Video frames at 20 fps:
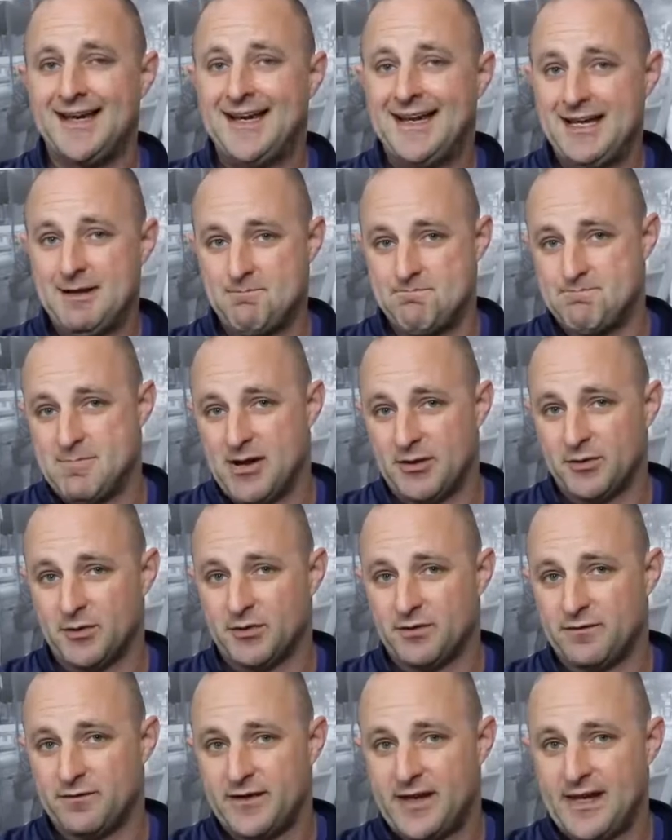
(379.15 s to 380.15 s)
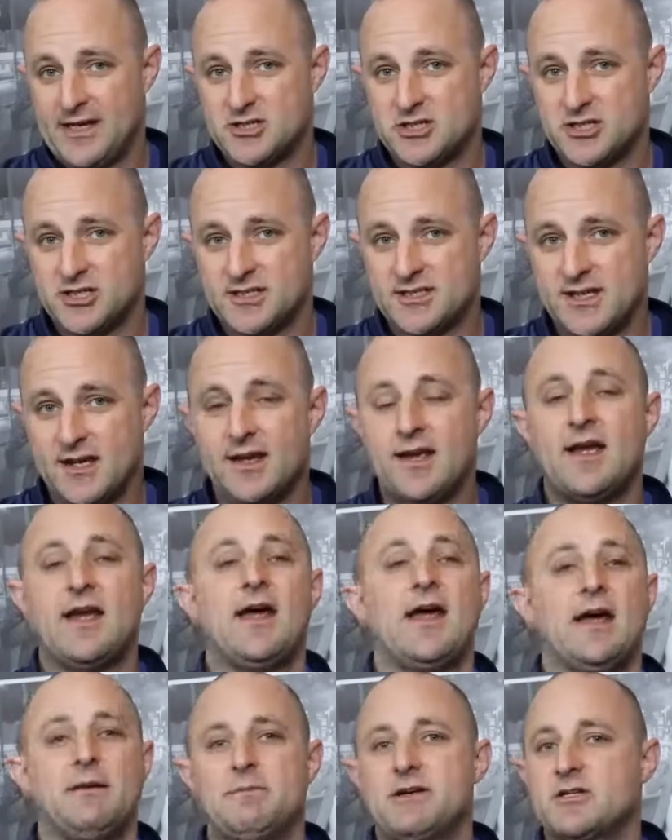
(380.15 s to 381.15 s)
hit bell notifications,
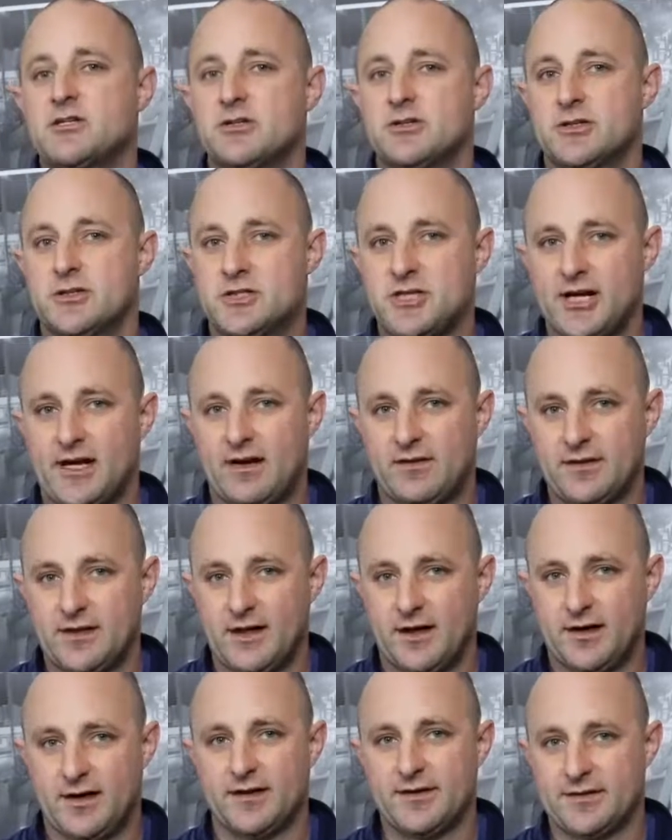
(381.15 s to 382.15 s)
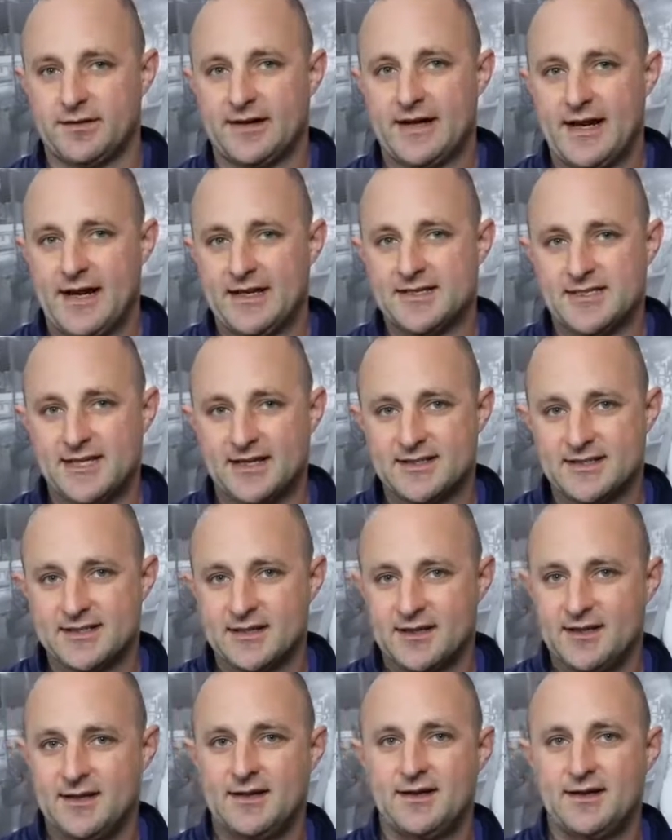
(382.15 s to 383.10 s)
and make sure and check out the other content